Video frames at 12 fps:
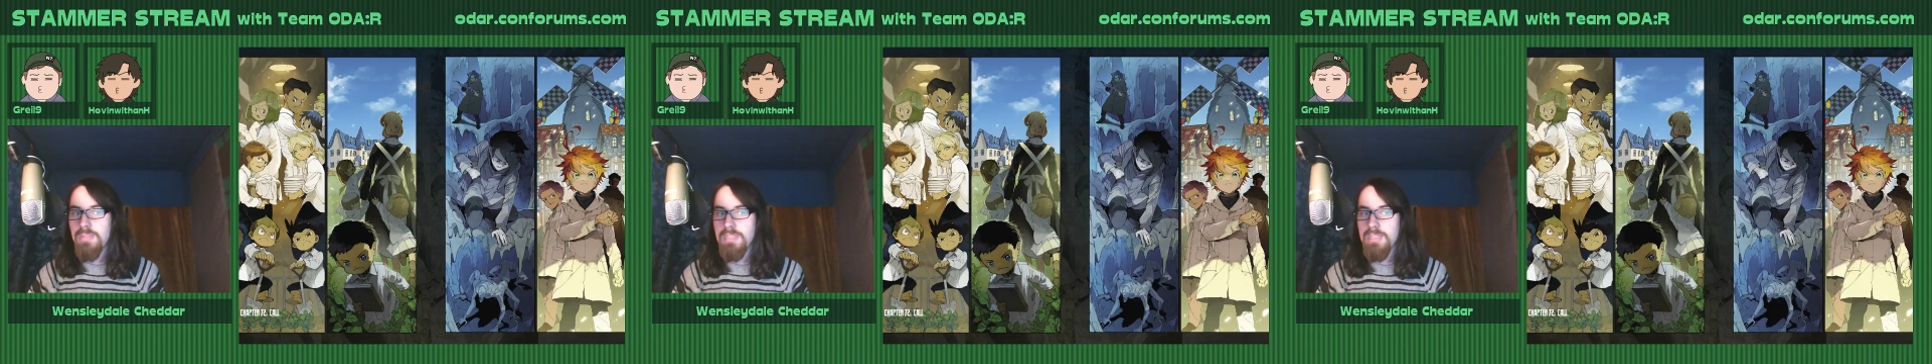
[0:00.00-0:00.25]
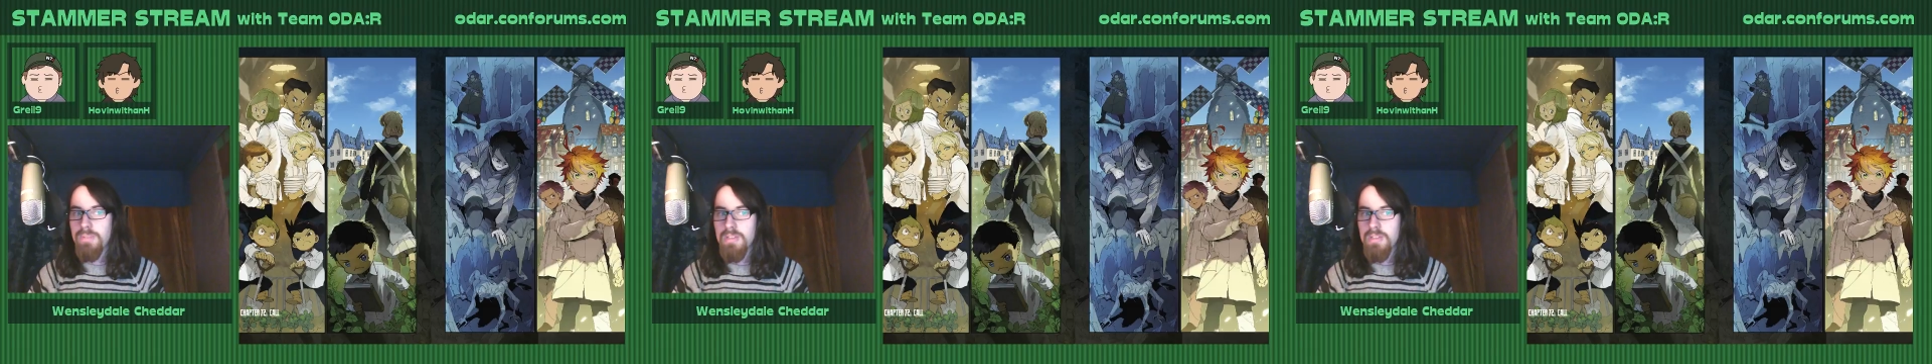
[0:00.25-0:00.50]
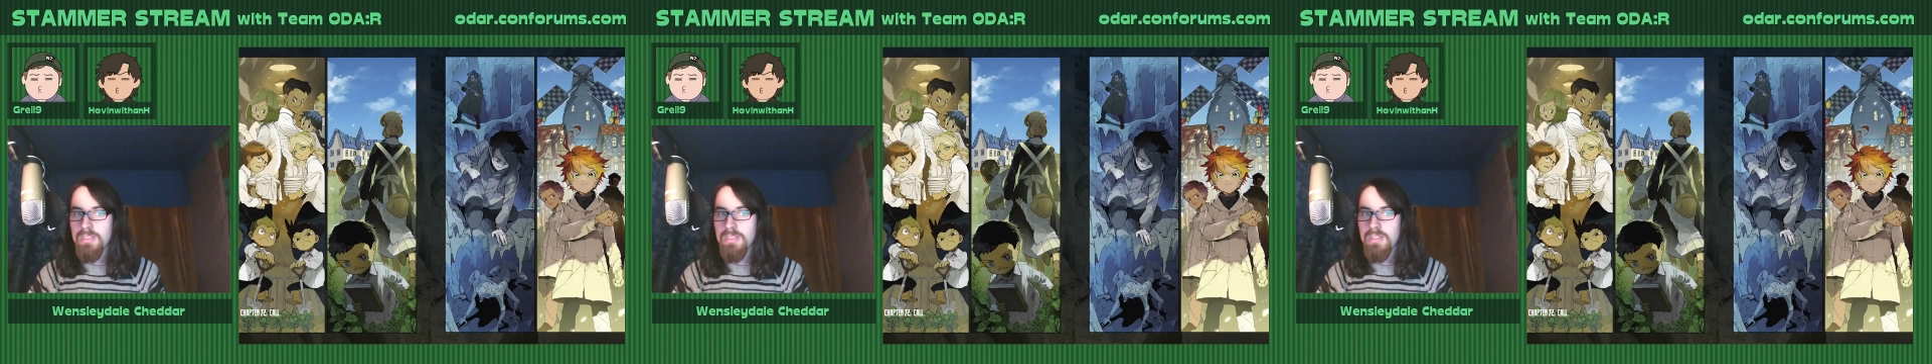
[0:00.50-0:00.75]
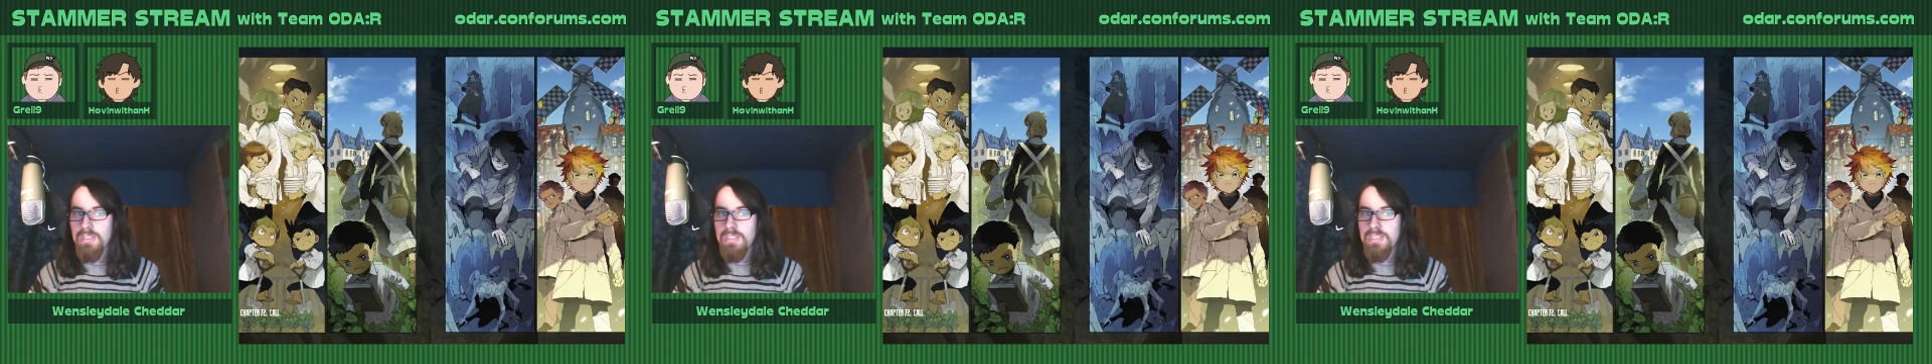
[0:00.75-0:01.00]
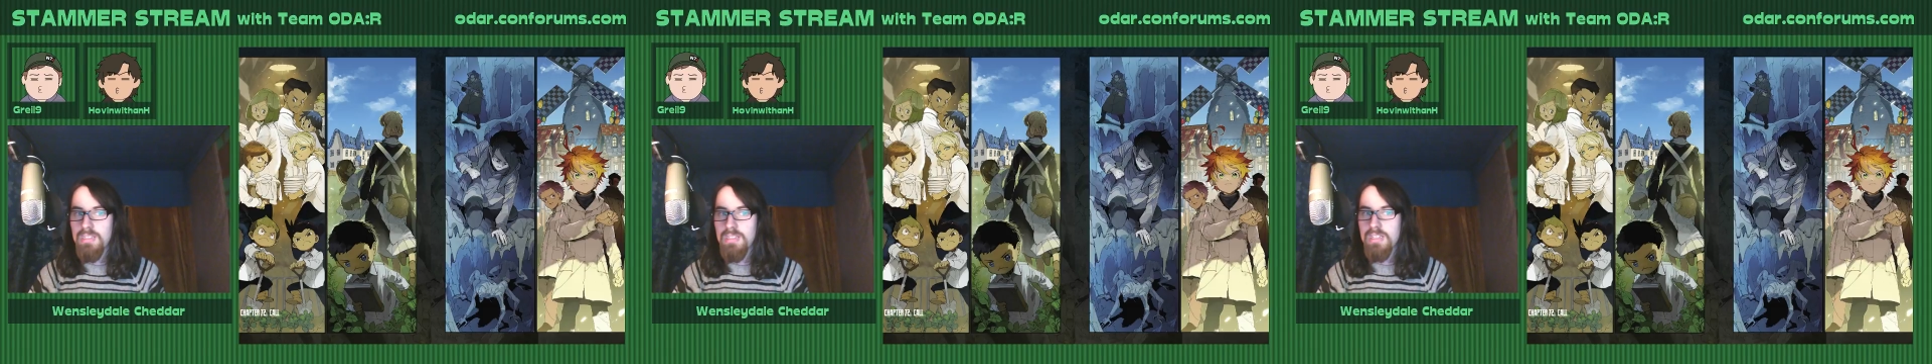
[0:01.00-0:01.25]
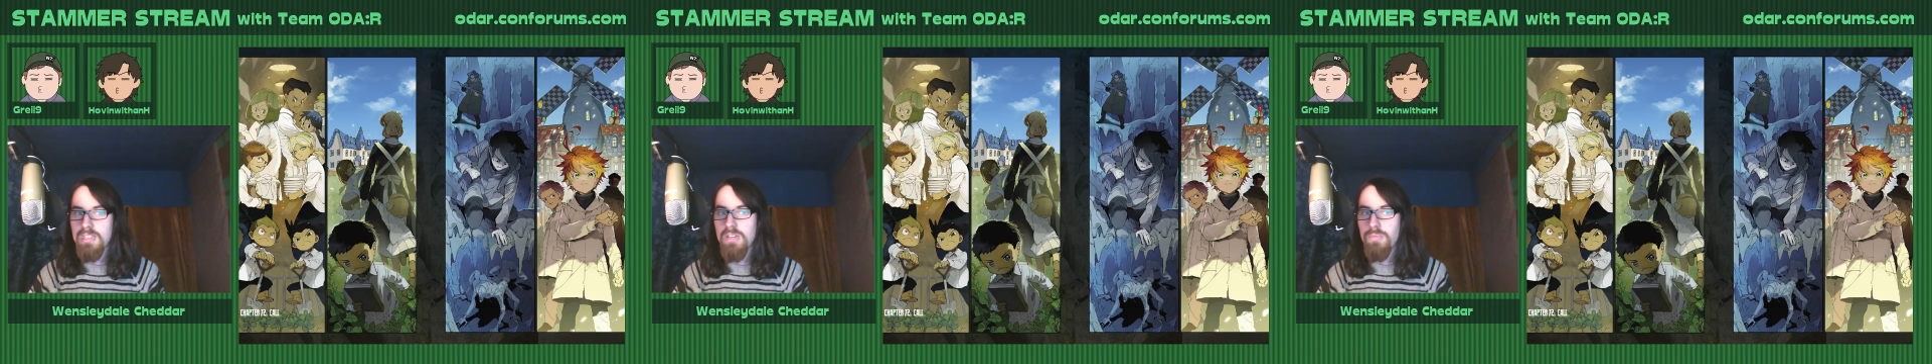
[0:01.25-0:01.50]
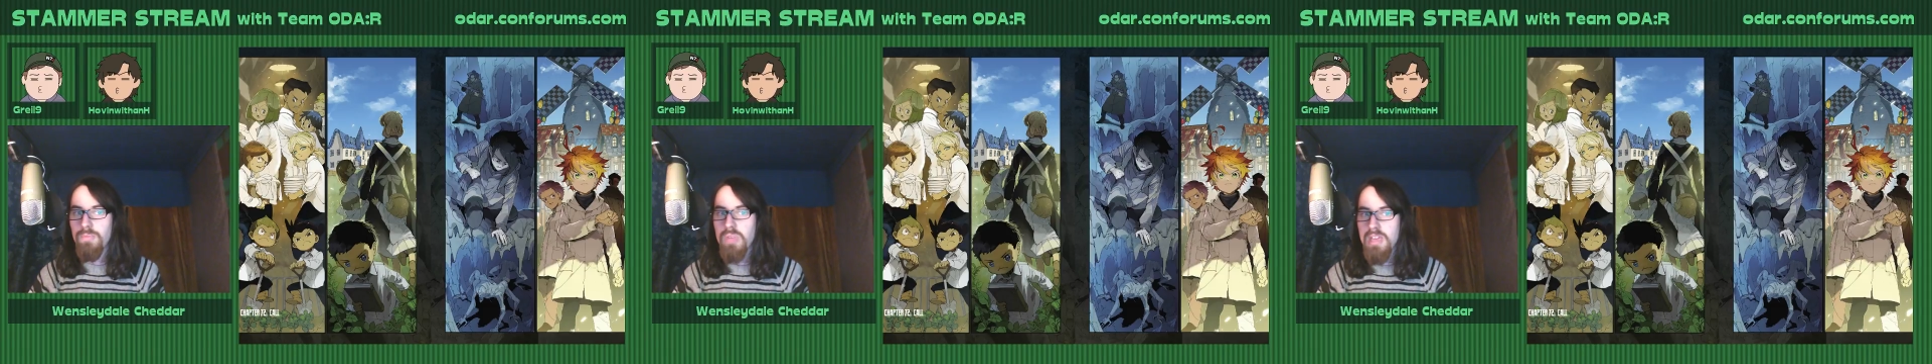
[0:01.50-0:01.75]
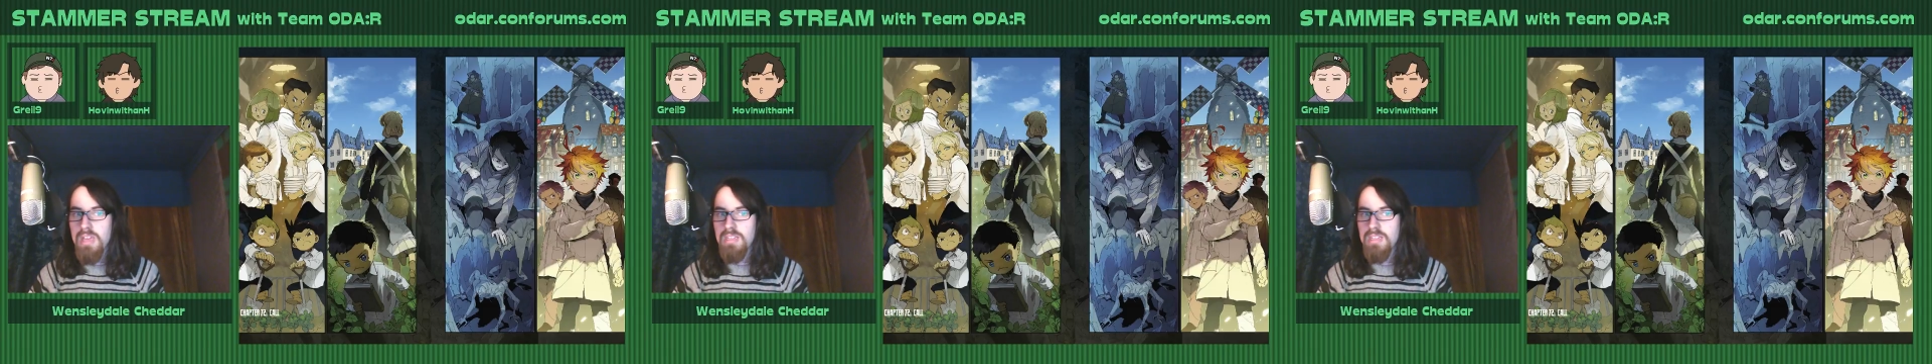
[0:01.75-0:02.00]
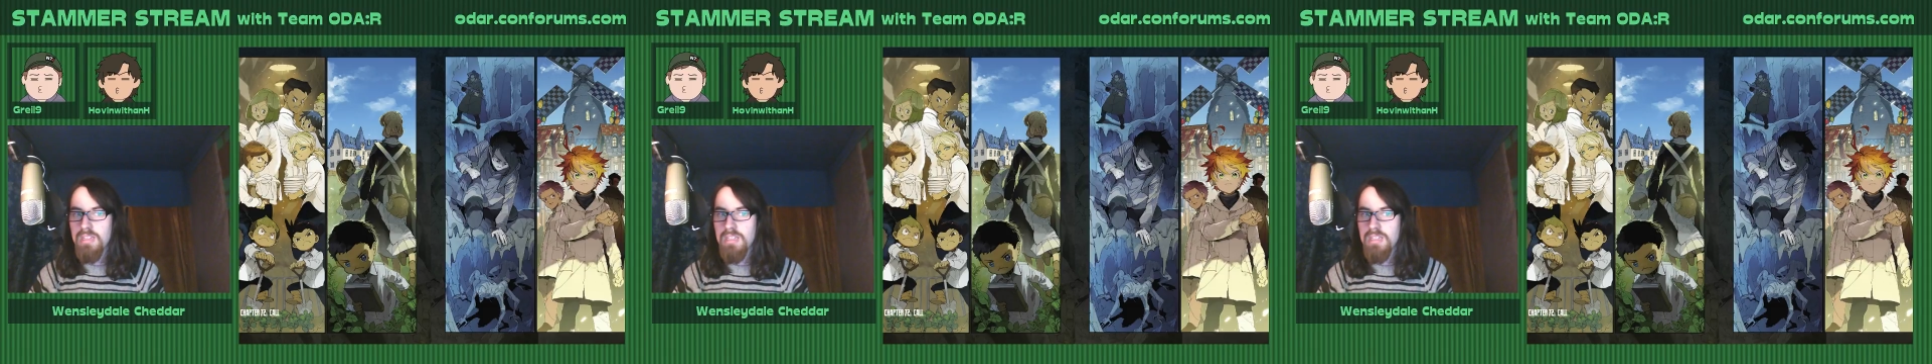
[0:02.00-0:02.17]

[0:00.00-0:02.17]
as a person, it's kind of weird.